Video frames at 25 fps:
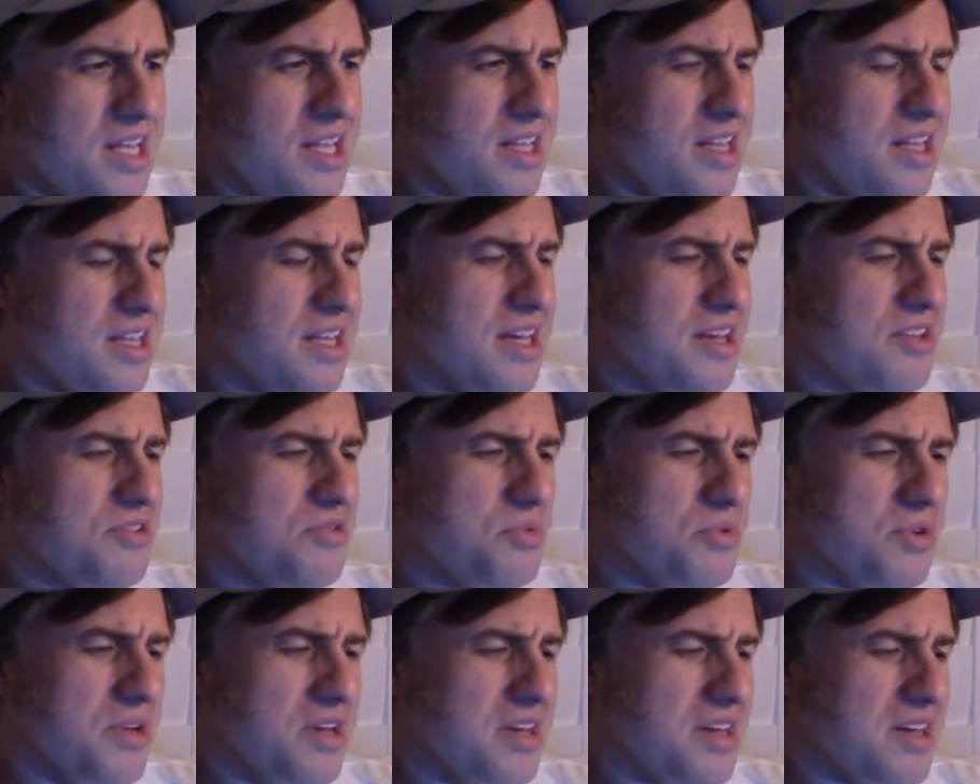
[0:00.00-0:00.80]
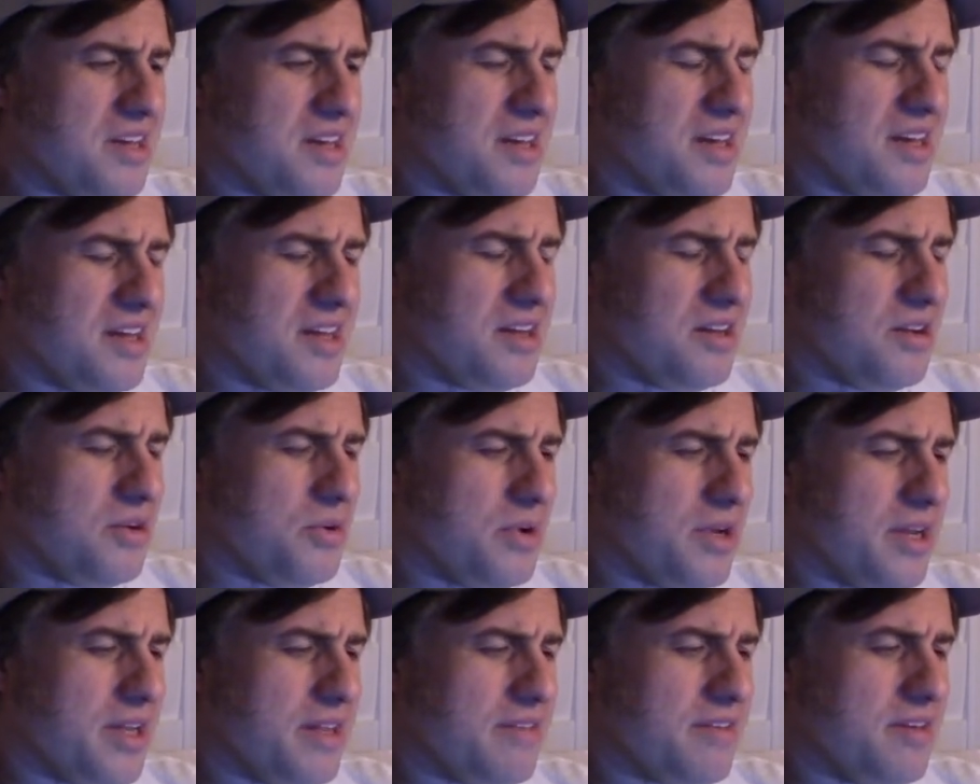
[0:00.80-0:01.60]
last week. I don't know
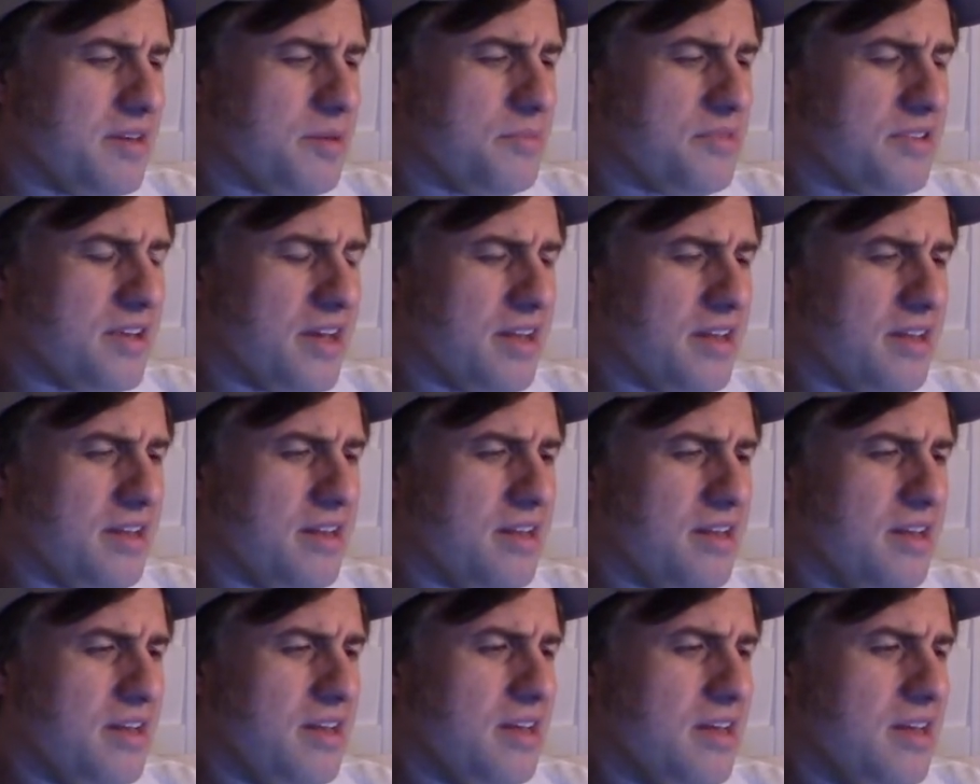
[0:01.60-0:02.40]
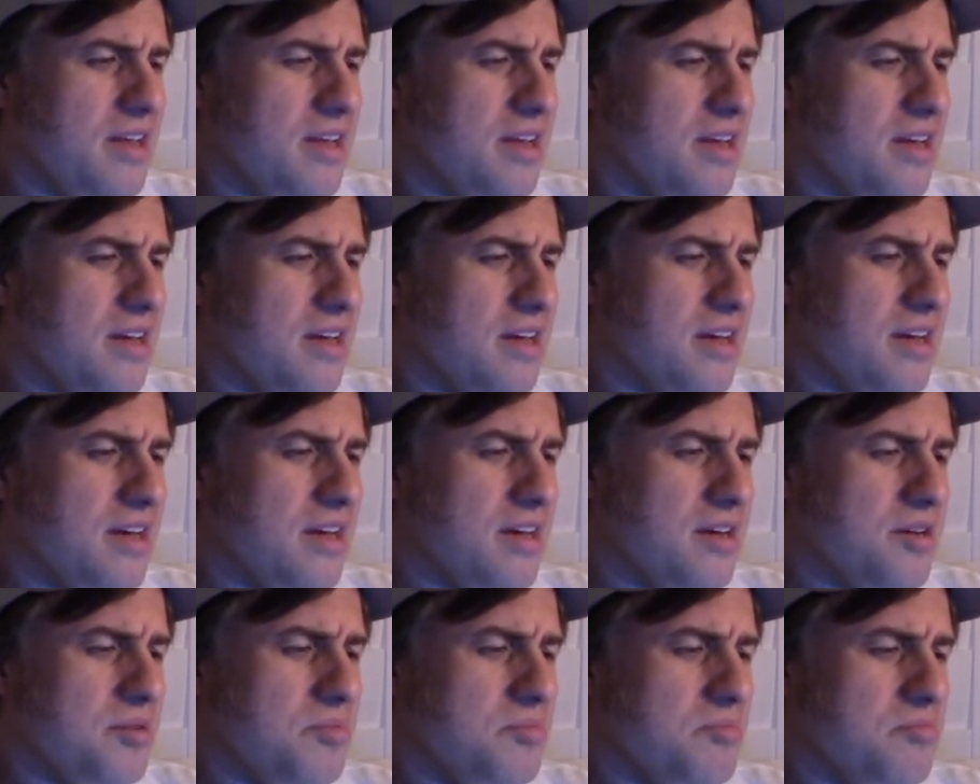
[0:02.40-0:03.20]
where that team's headed.
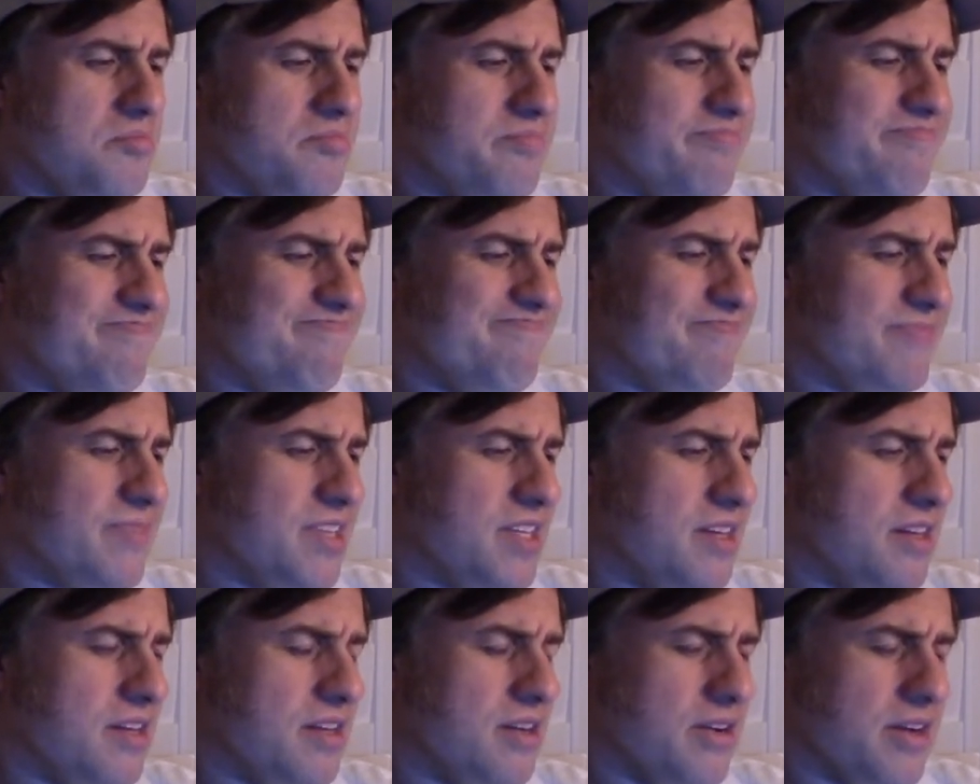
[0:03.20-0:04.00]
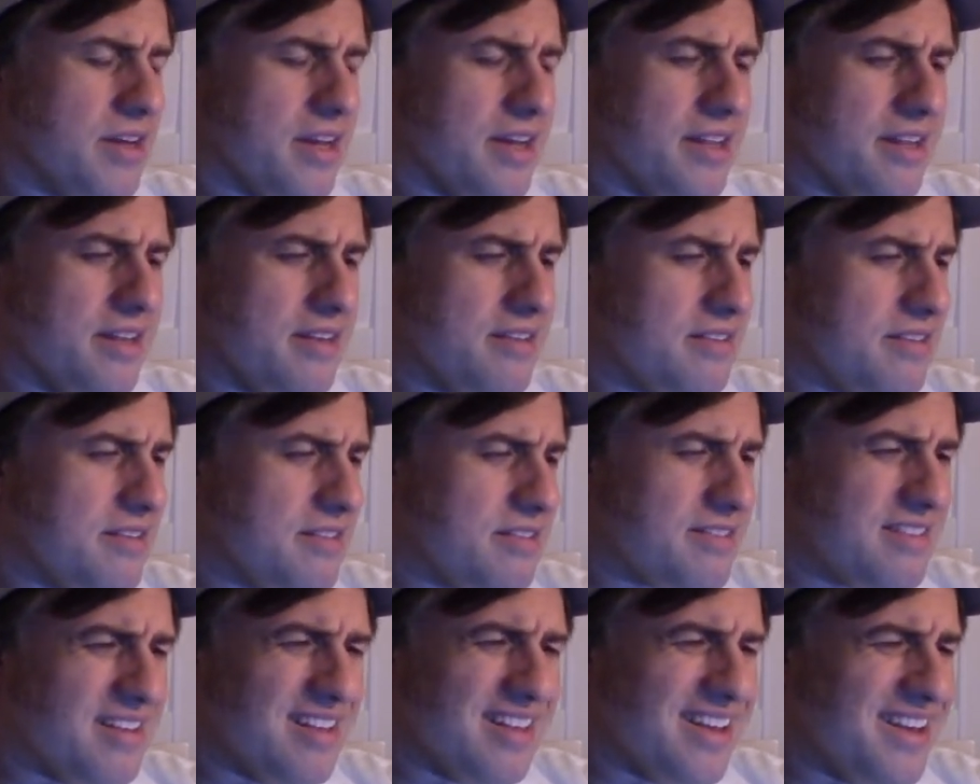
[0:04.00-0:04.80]
Um, you know, again, they, are
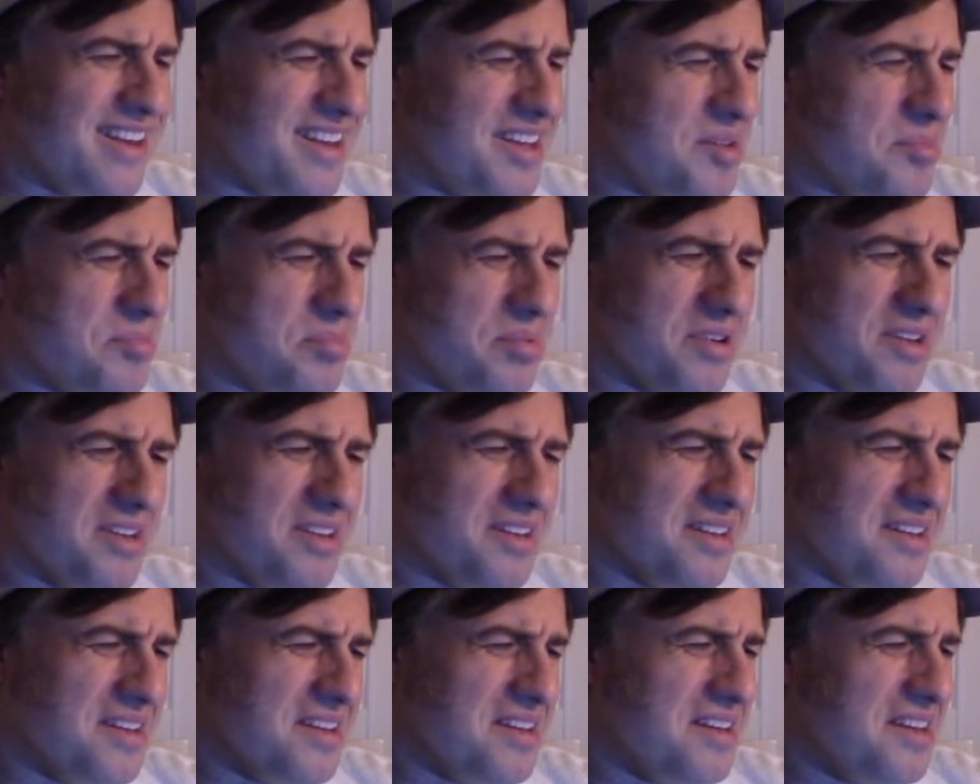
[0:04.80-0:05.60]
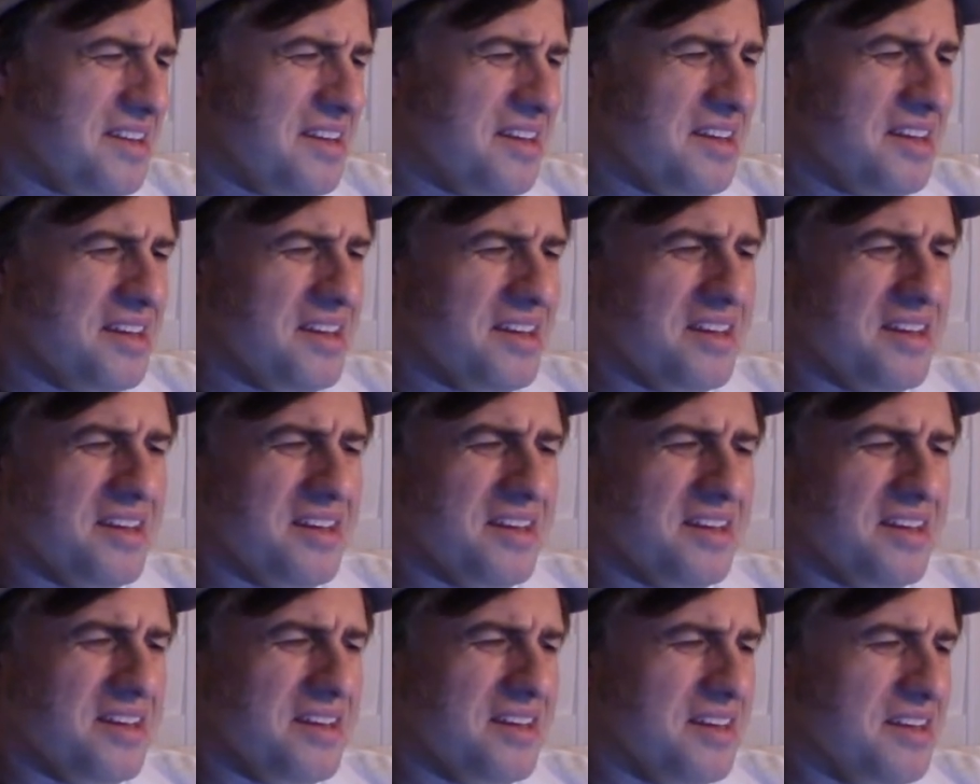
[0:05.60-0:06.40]
still in it, but
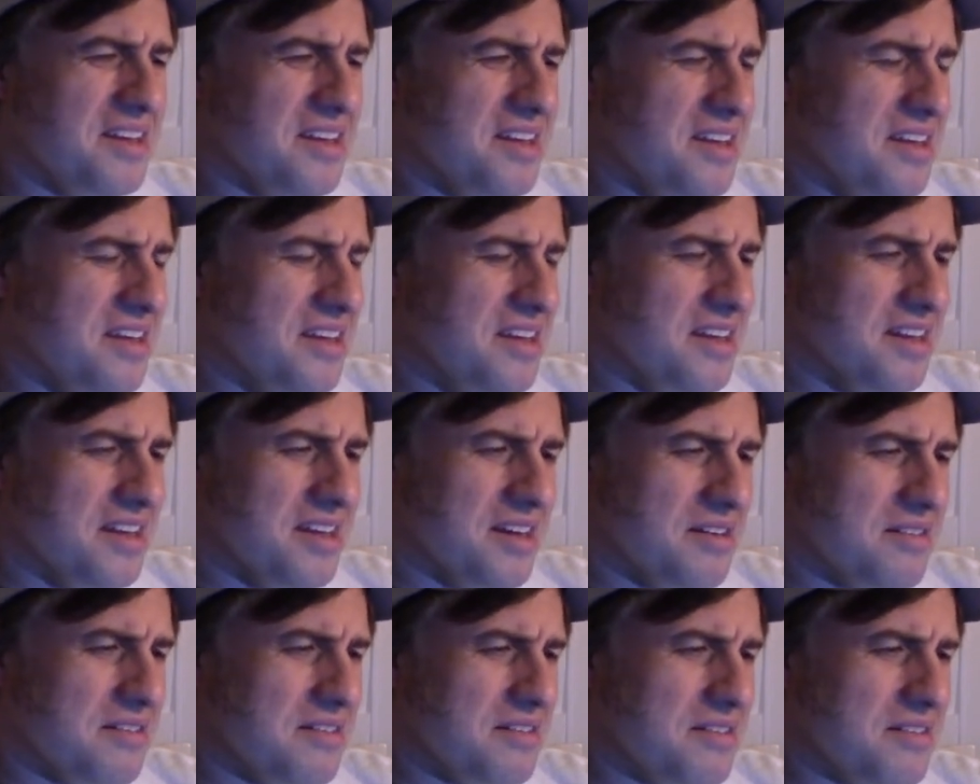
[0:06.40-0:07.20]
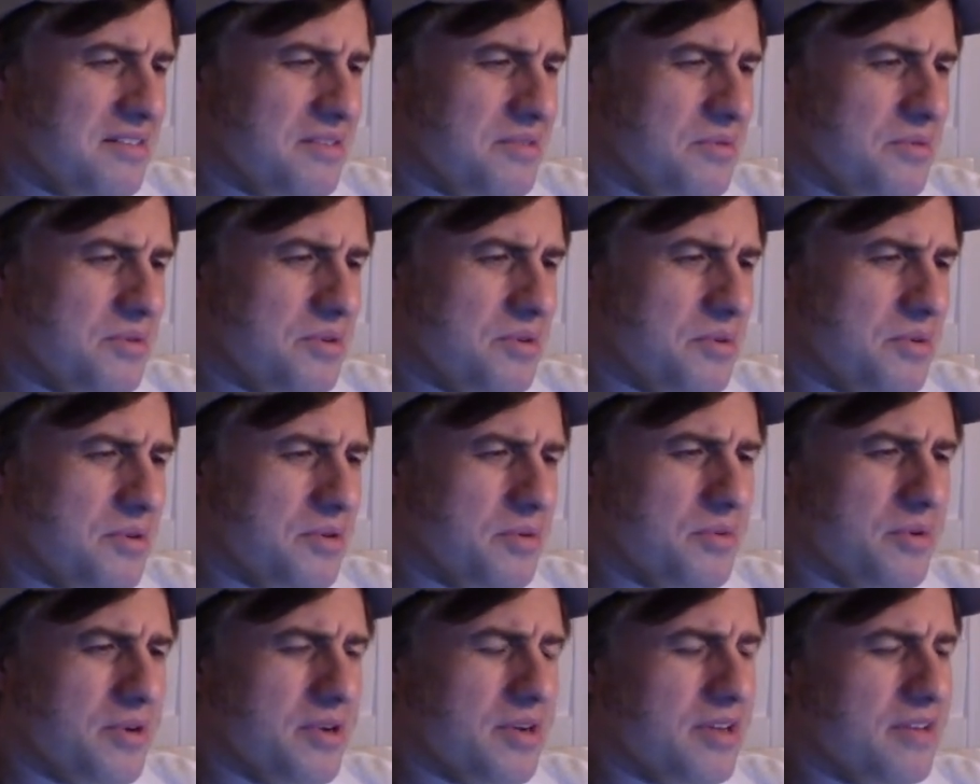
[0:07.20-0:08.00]
you know,
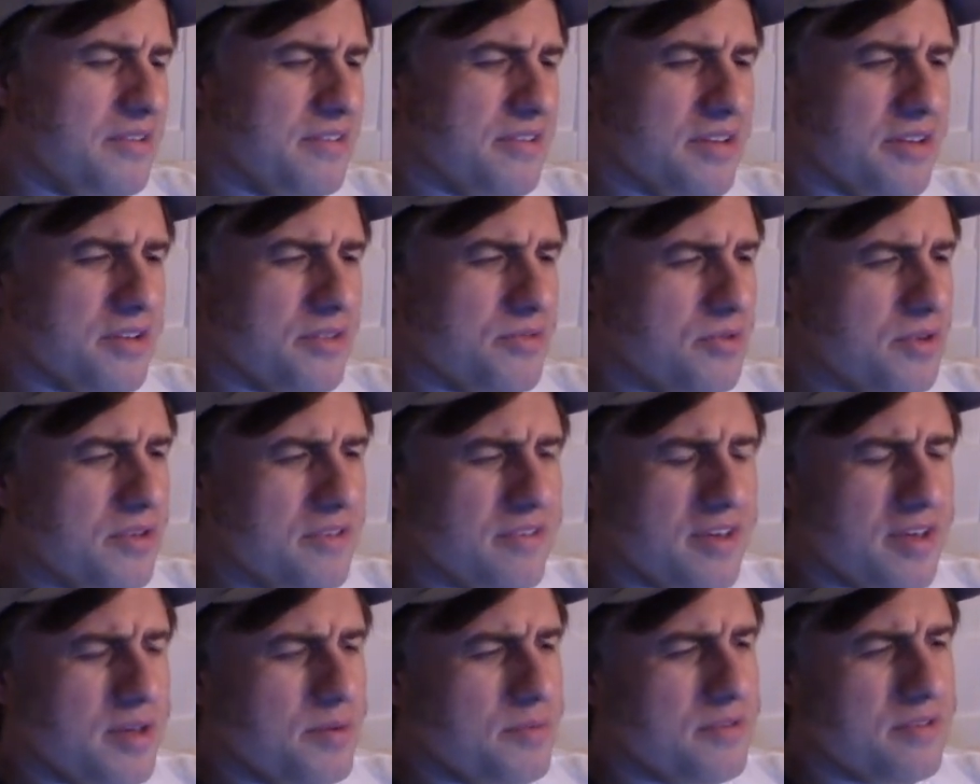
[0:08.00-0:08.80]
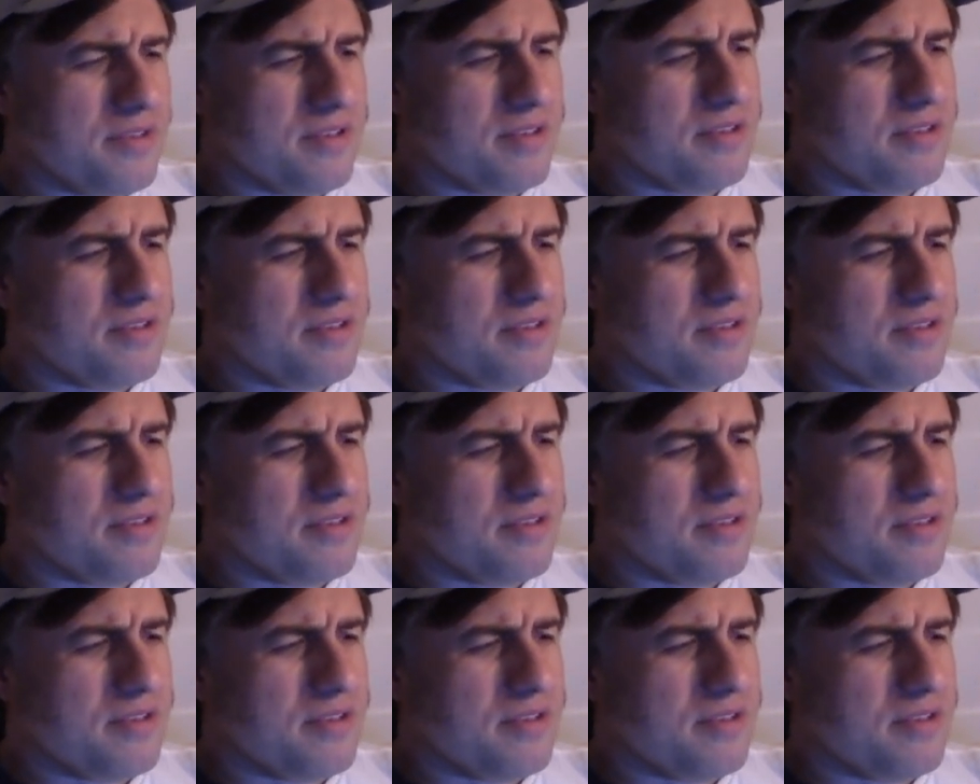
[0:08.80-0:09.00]
one of these other three teams,